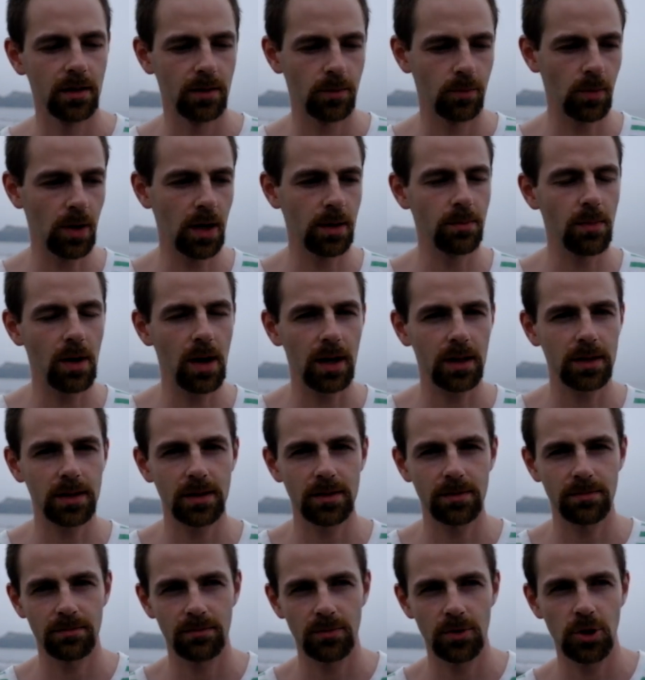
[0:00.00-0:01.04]
One box
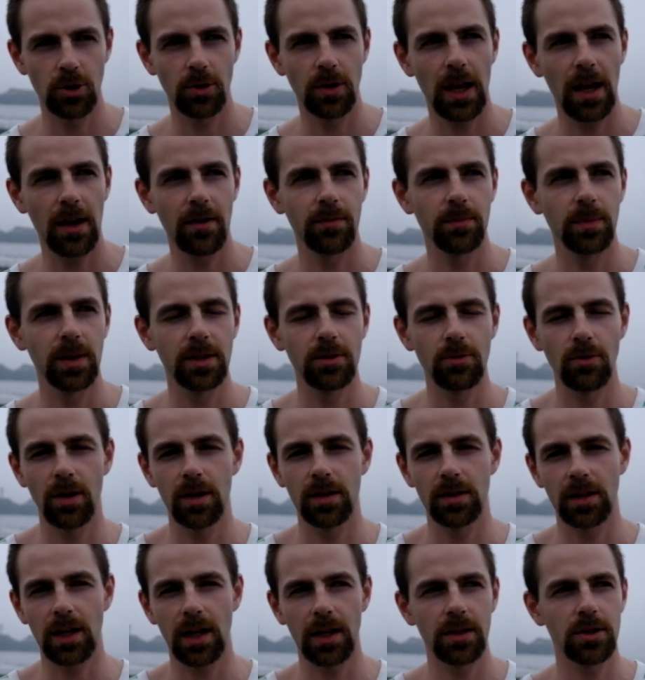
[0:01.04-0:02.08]
should have
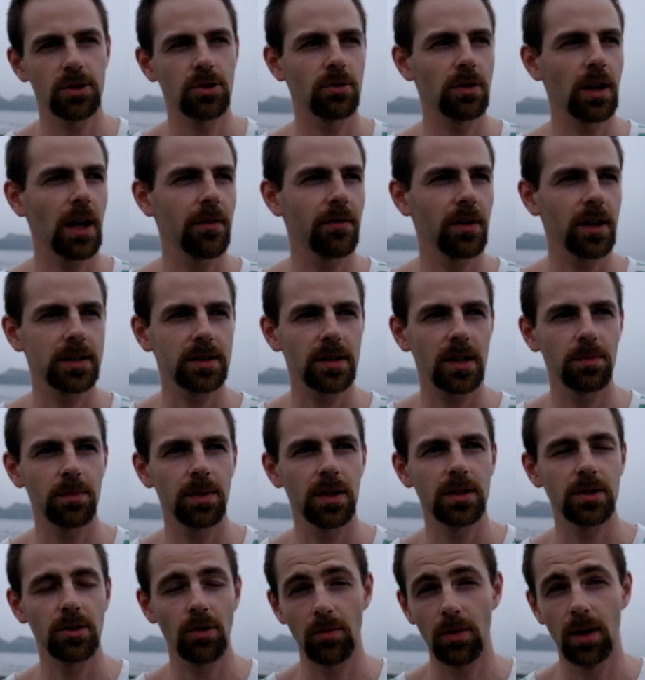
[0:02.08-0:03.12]
Bitcoin, another should have XRP,
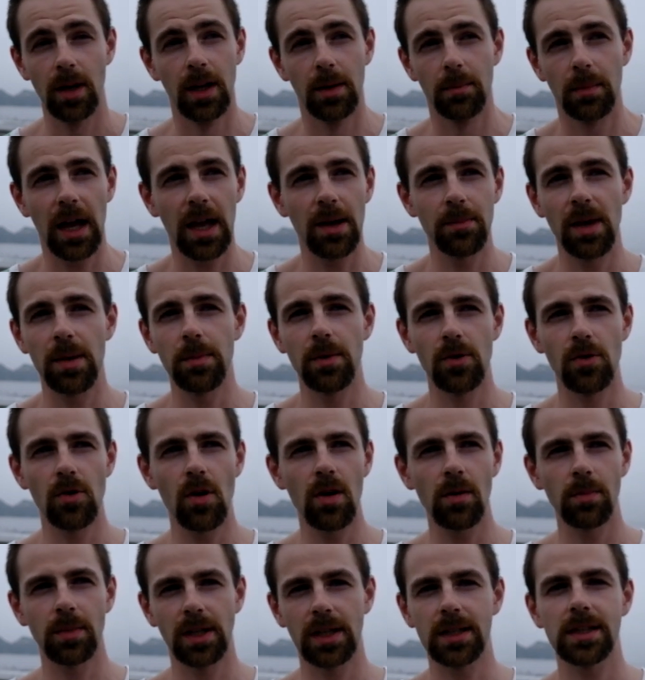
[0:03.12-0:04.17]
so I may be
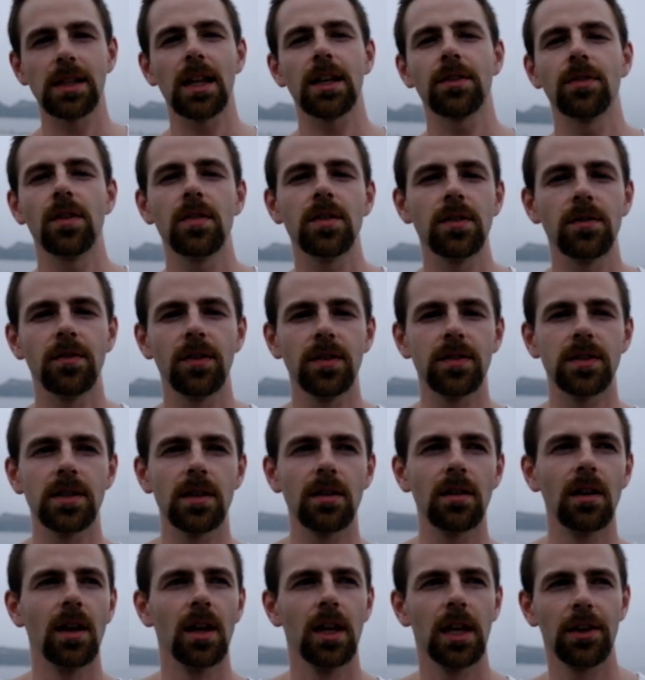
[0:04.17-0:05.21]
wrong, but it's like 50-50.
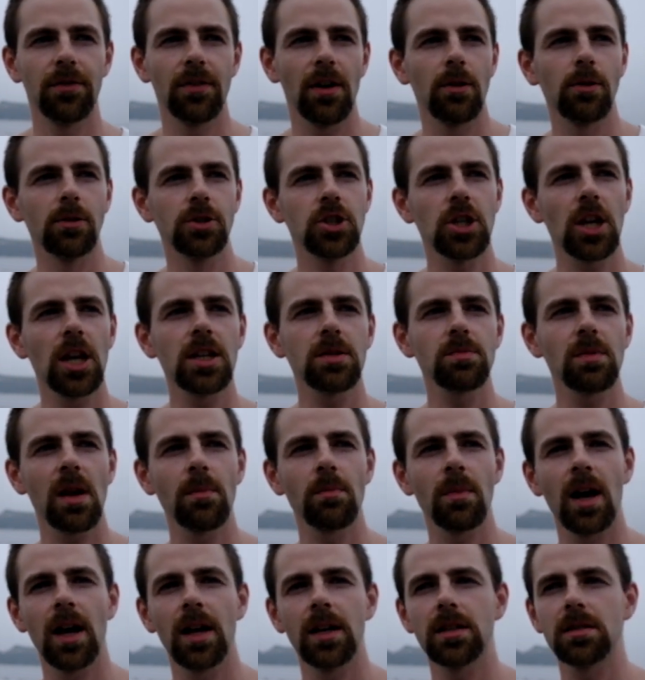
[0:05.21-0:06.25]
If I will change my
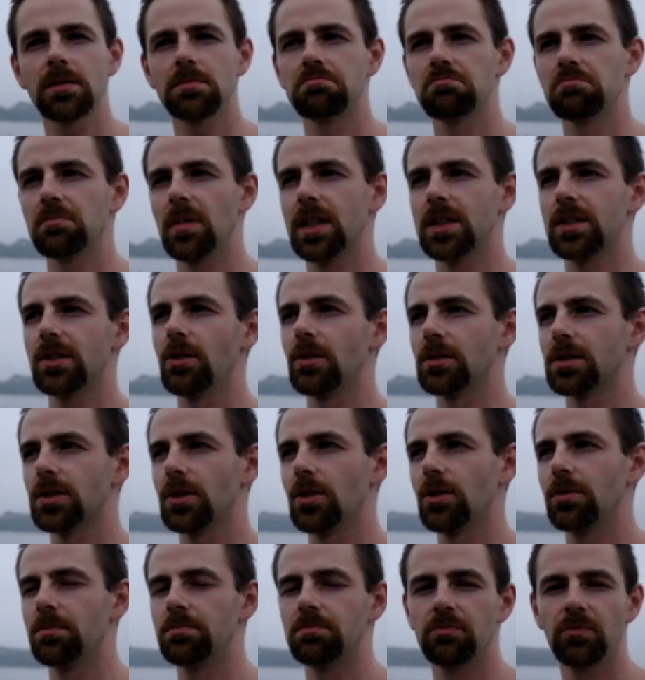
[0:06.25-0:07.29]
mind, it's
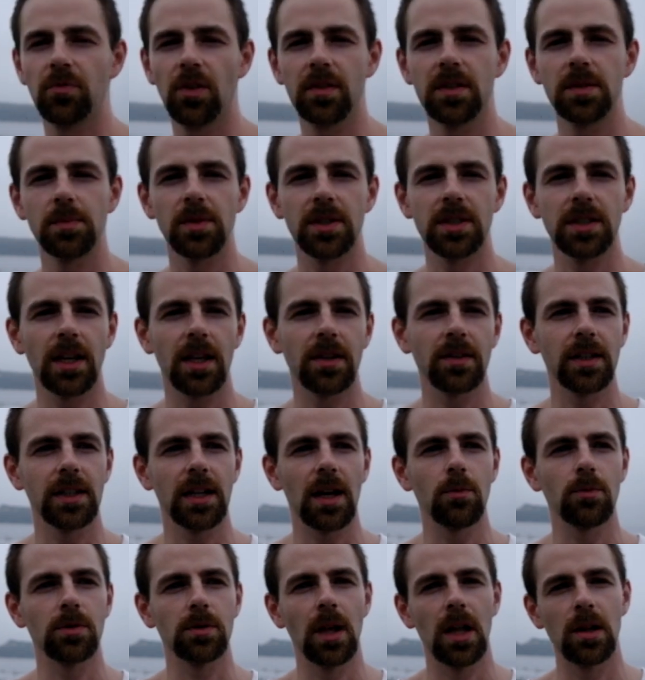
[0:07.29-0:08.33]
also 50% that
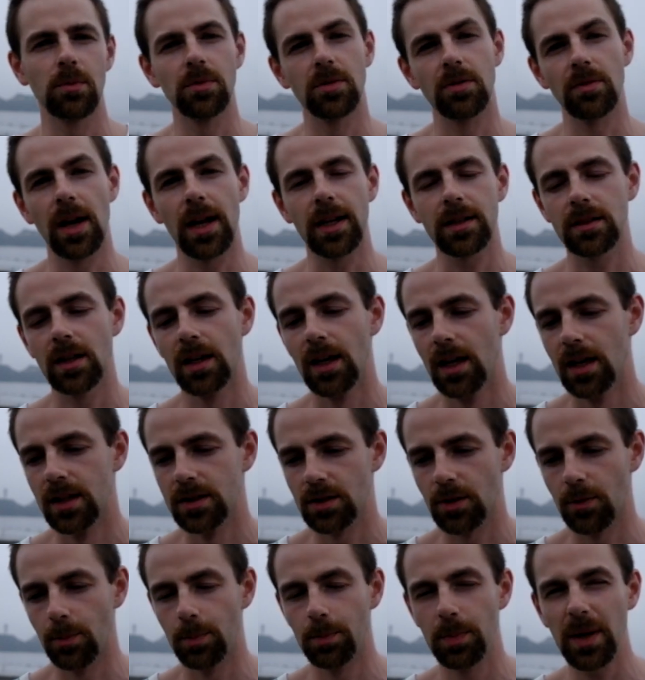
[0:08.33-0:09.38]
I'll be right.
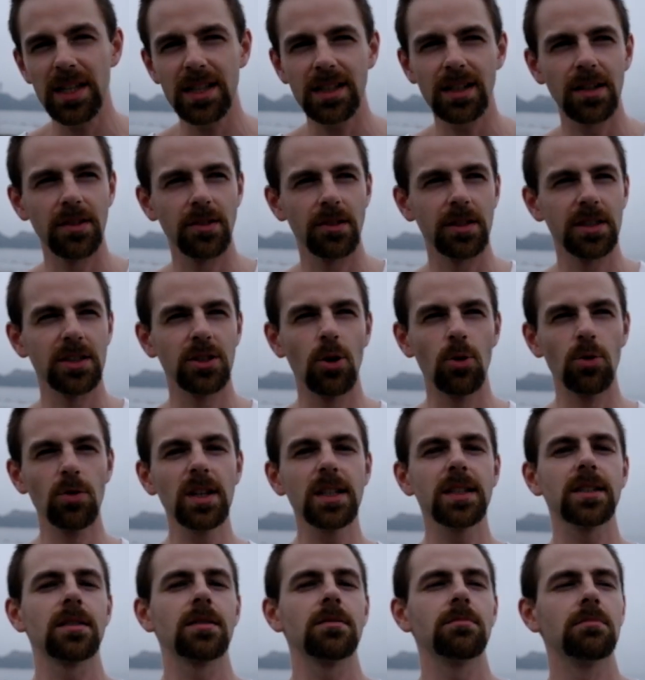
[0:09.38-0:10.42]
So basically there is no
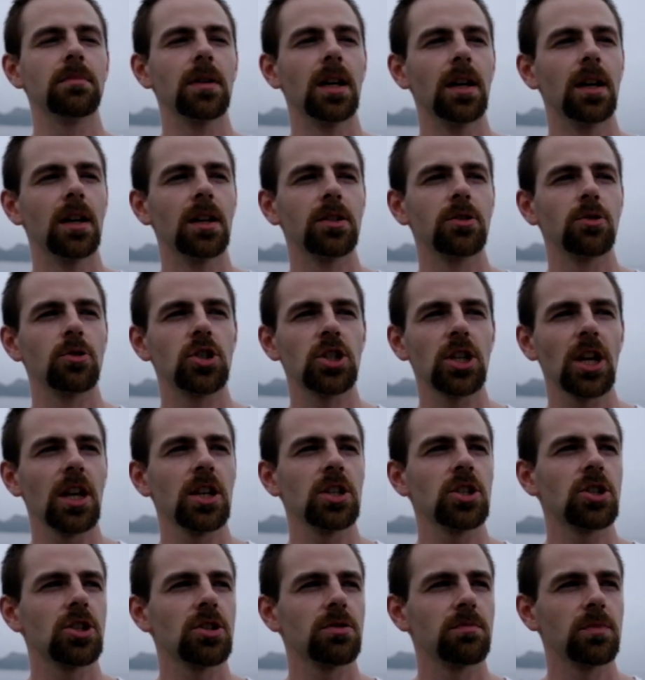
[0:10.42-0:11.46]
reason to
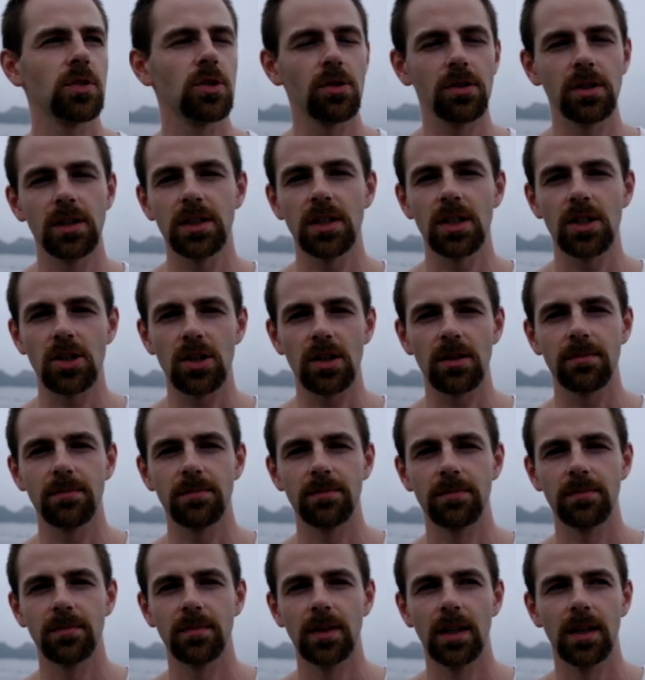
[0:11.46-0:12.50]
change your decision.
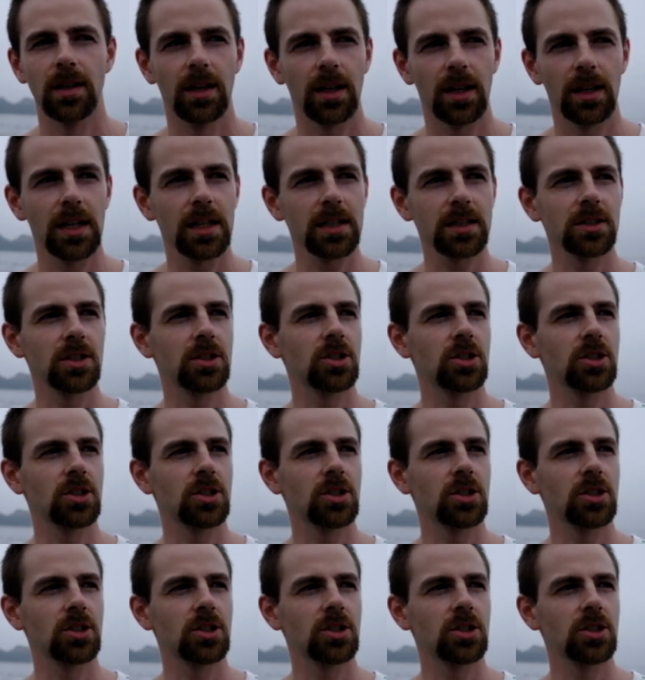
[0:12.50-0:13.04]
It doesn't